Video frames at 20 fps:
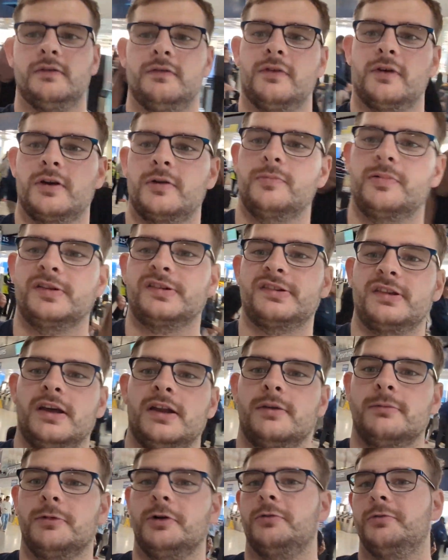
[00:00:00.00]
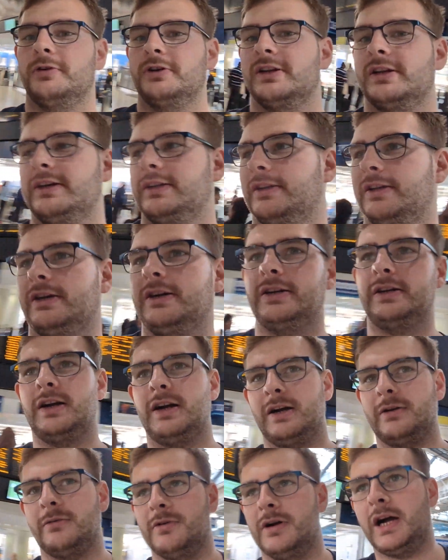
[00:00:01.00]
very busy at the moment and I,
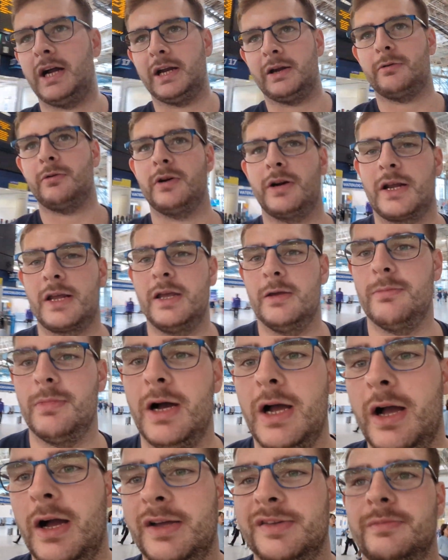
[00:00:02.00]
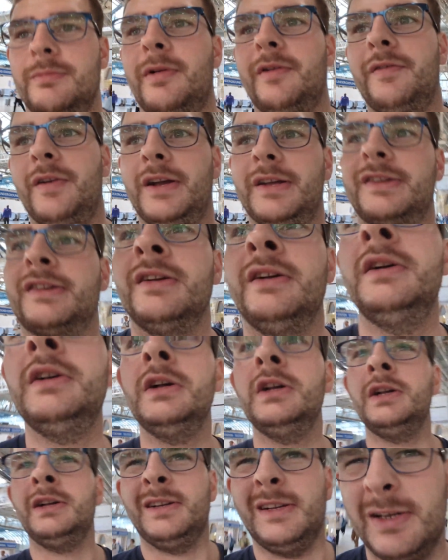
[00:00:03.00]
I, I want to keep my eyes on my face
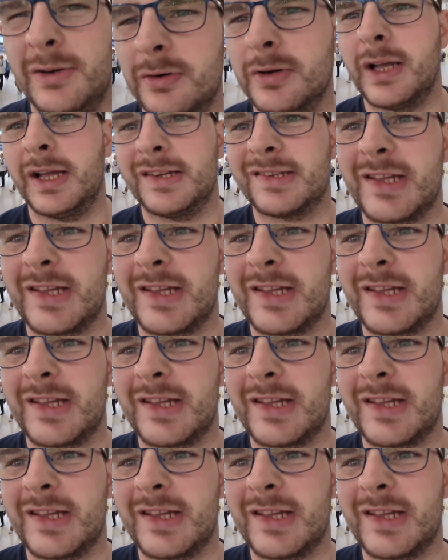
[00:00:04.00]
and not get